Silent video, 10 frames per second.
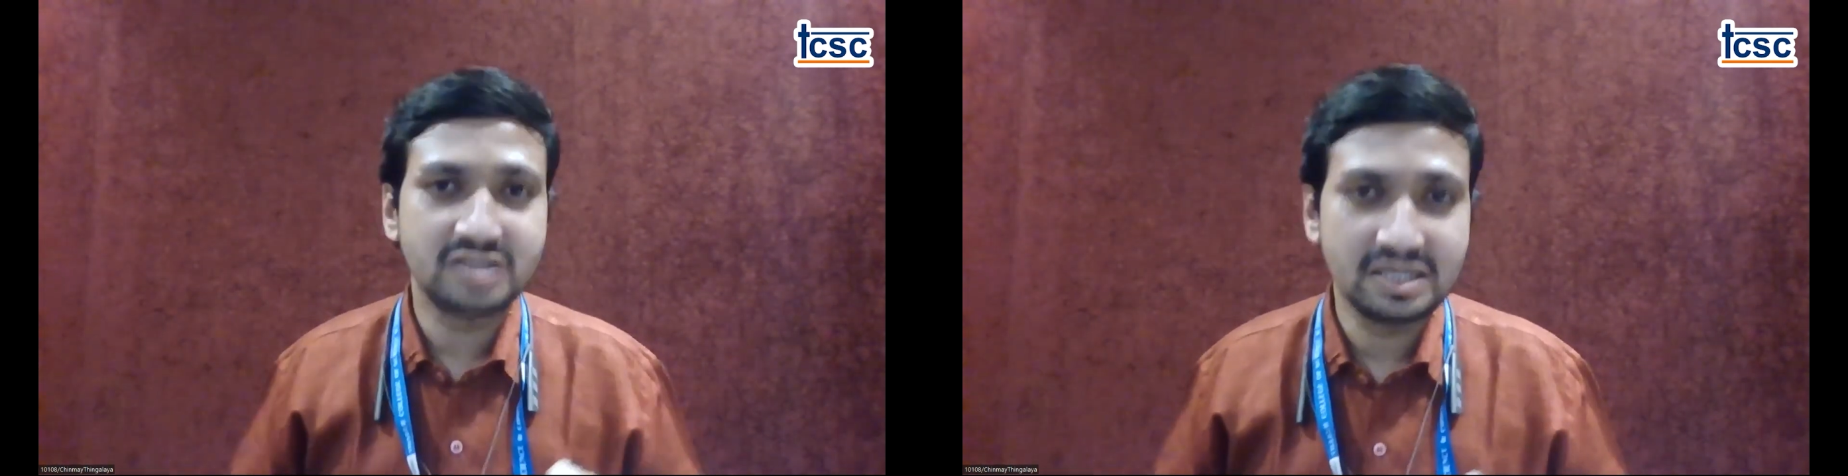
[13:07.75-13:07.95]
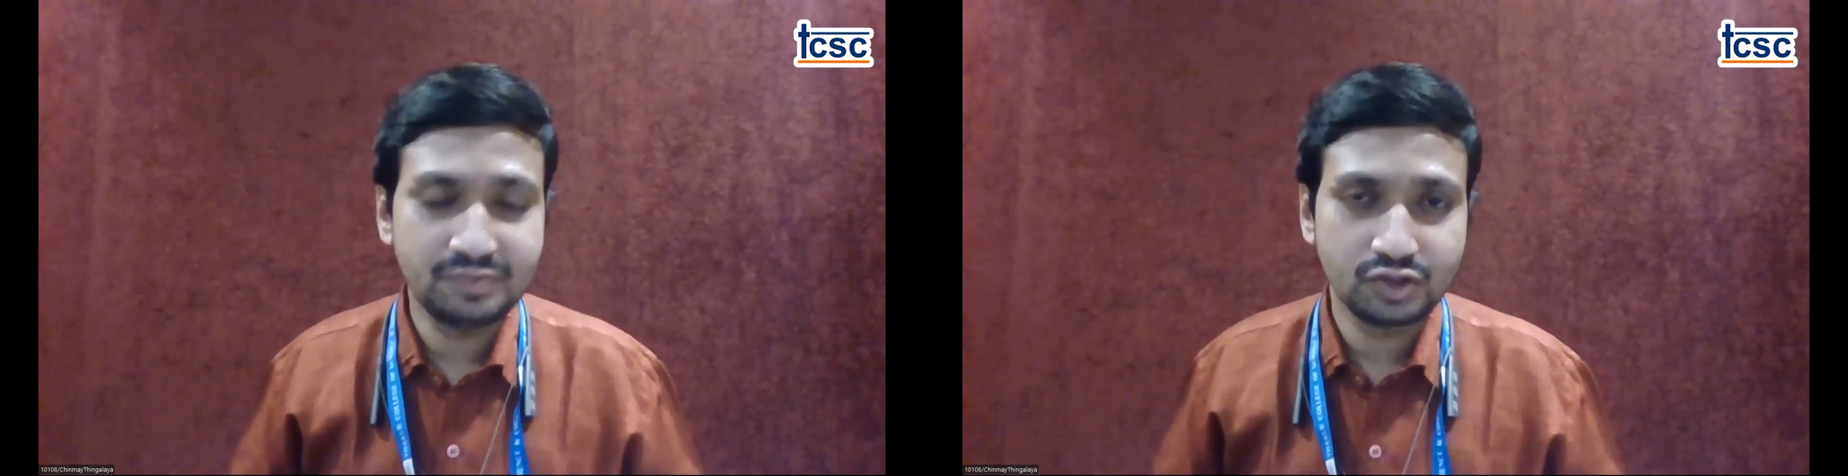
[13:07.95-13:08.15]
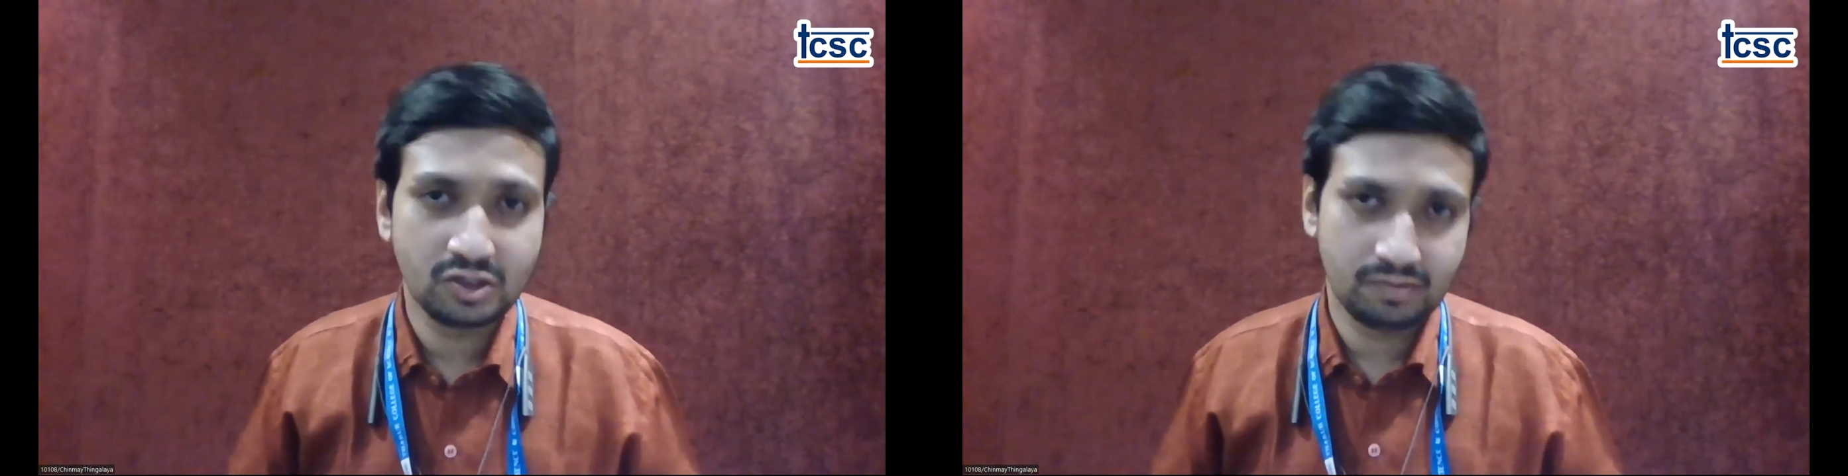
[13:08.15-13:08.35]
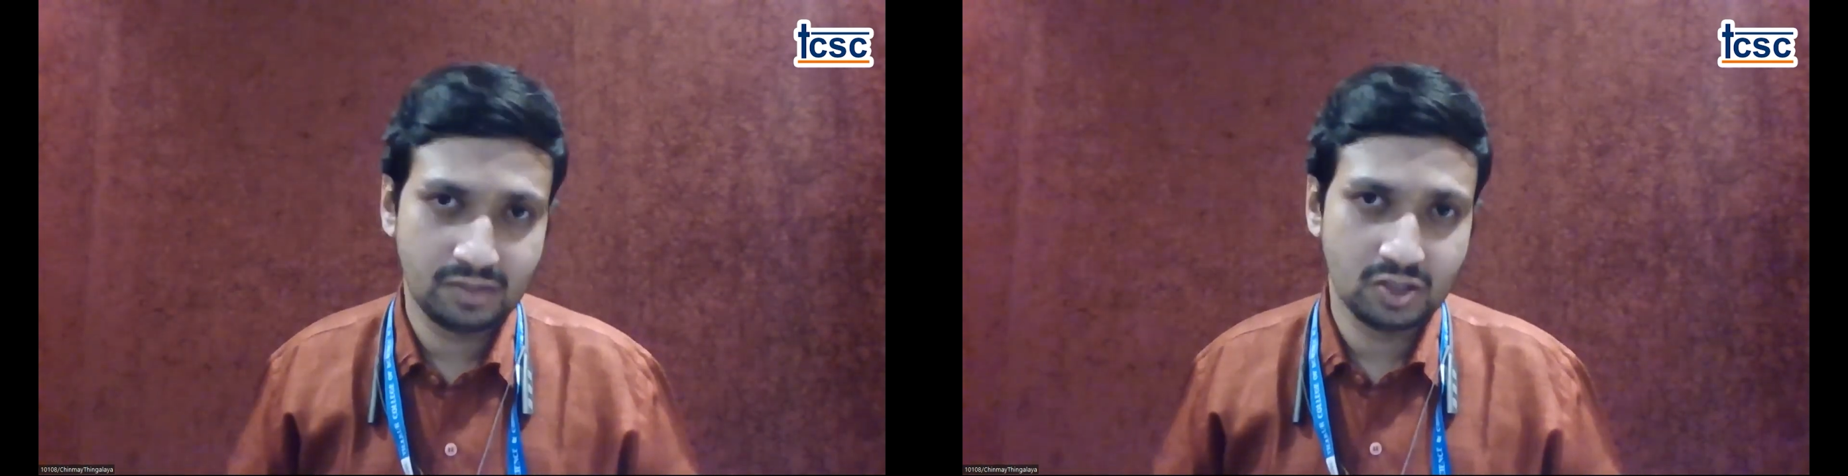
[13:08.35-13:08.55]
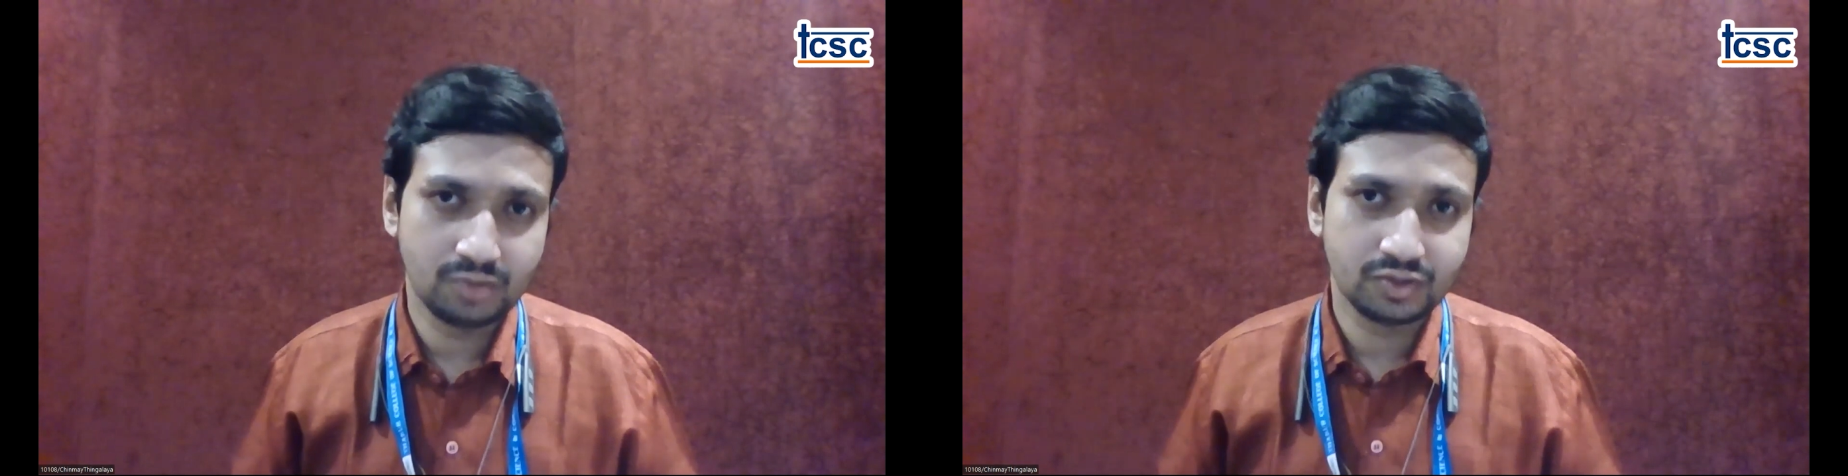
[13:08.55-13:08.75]
types of
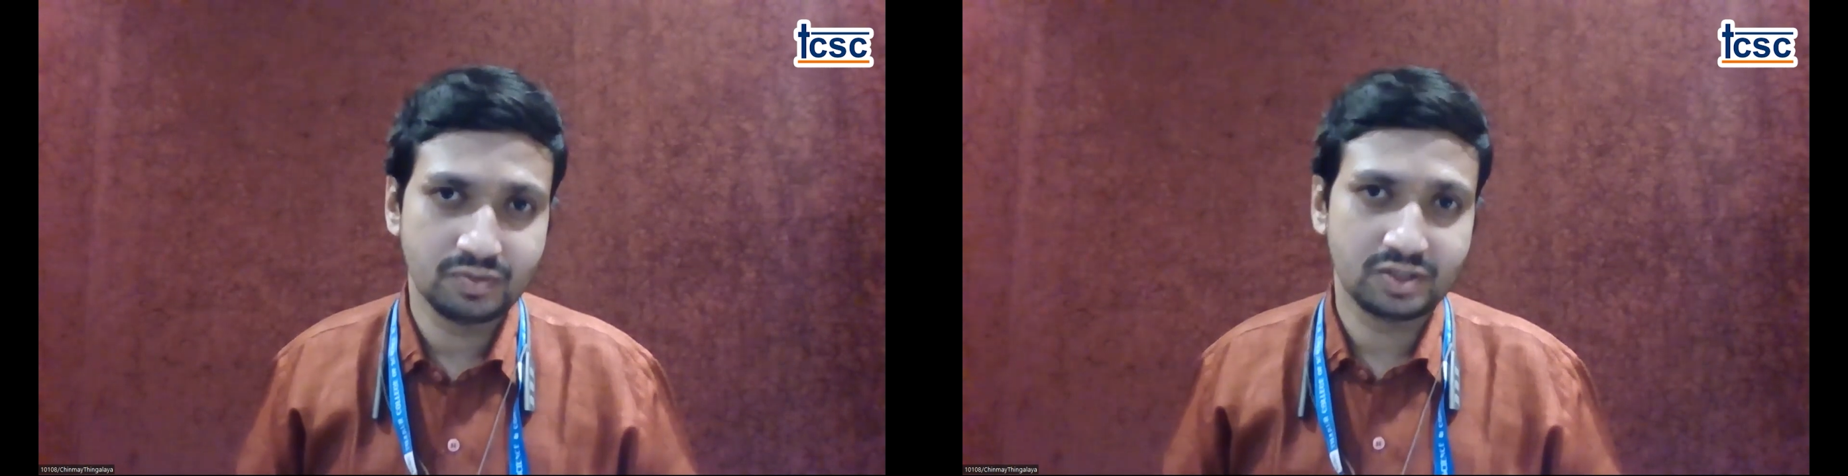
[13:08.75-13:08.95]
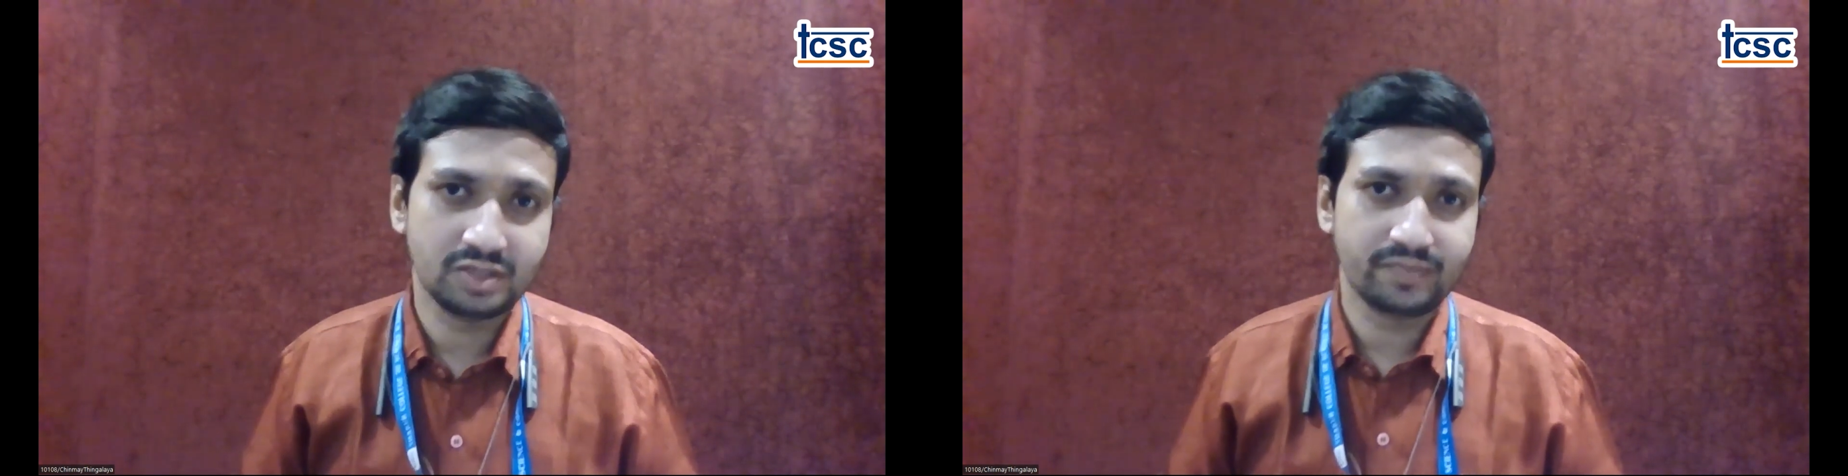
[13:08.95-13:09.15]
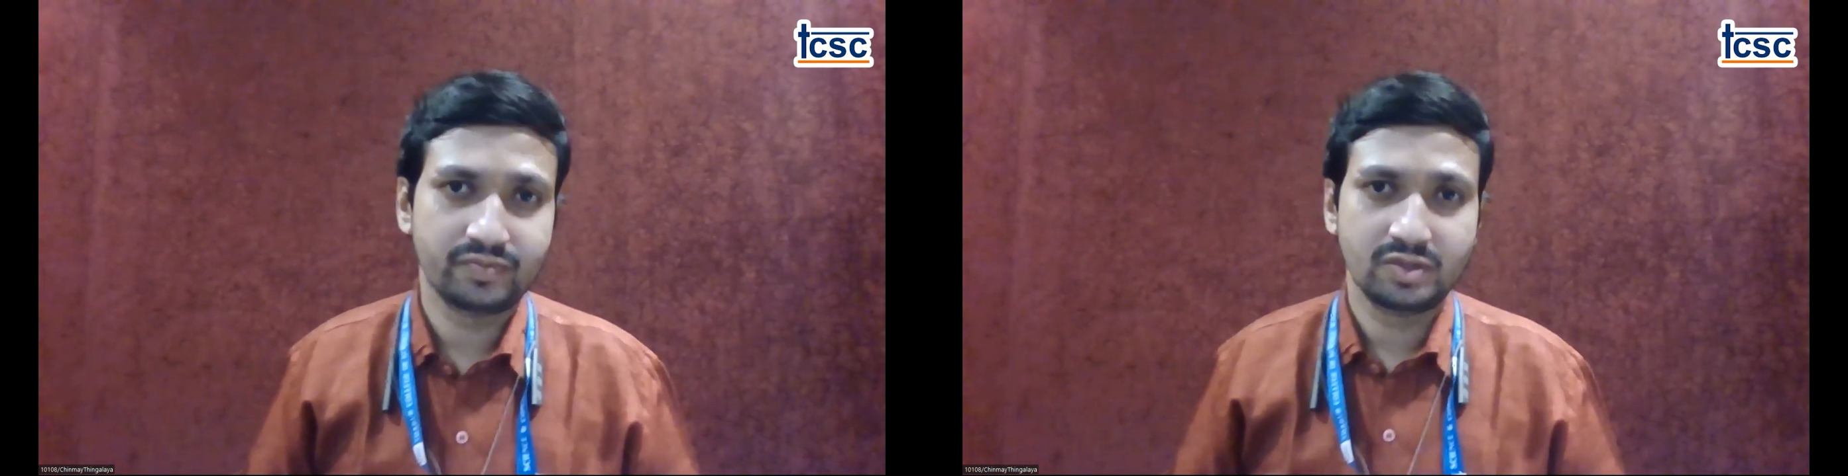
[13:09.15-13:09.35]
plane of symmetry